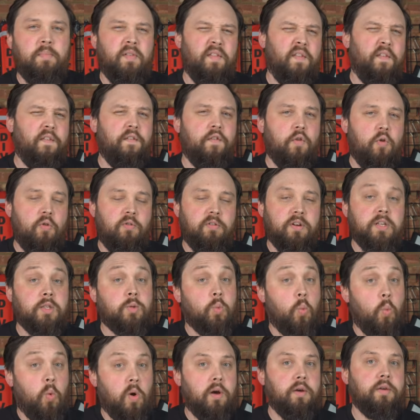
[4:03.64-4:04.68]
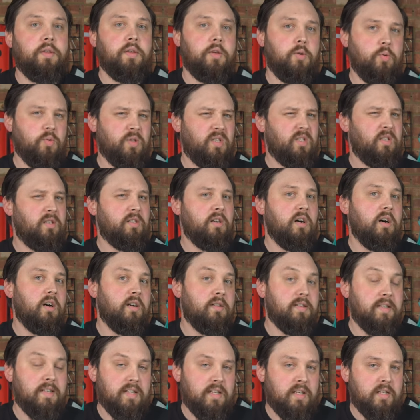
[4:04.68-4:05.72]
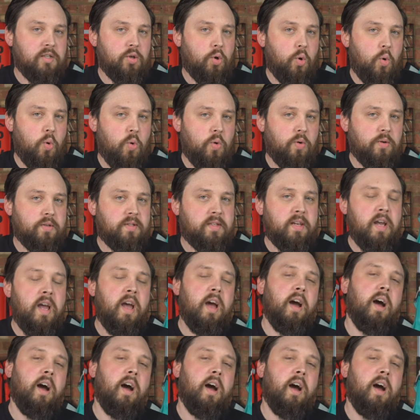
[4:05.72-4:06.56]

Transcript: before it's worth you starting this course,